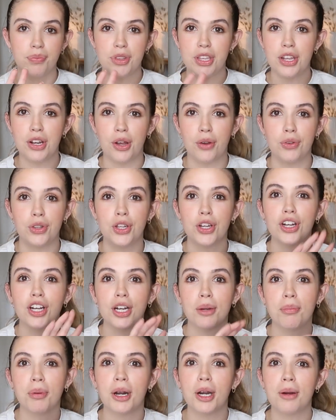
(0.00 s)
you know, you're
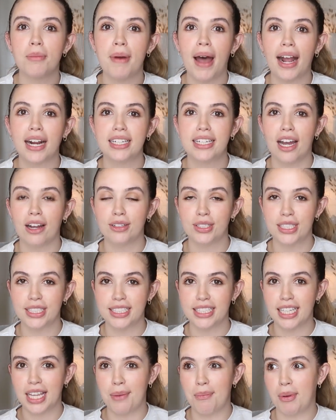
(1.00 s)
gonna put her back down to
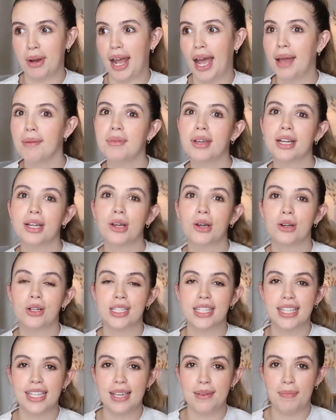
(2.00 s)
sleep and I'm gonna go to
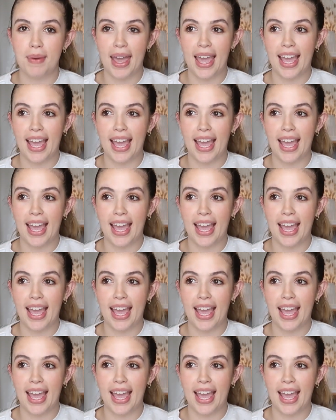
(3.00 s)
sleep.